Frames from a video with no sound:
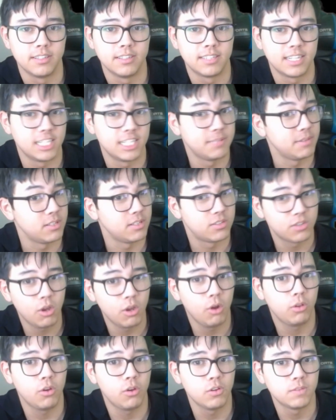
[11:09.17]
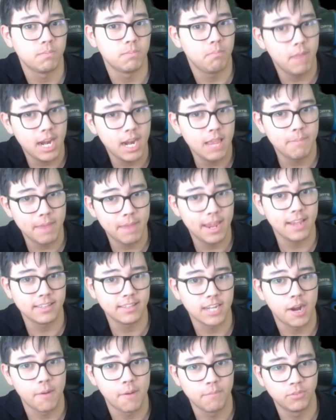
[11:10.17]
and he's been so close many
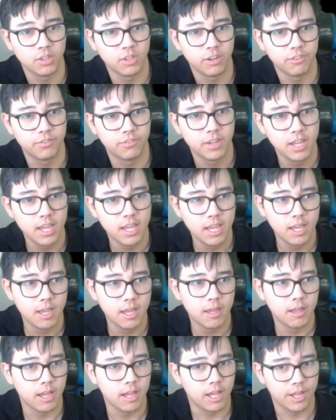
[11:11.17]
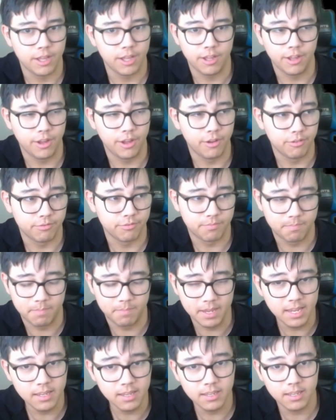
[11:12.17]
times of
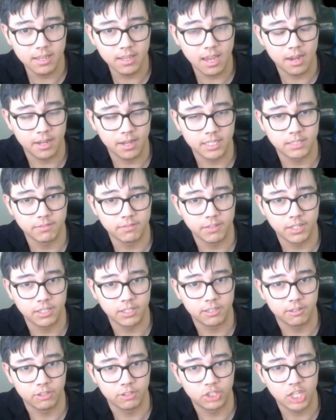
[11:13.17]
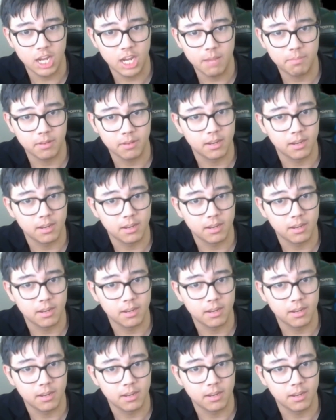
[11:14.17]
being an Xfinity Series champion.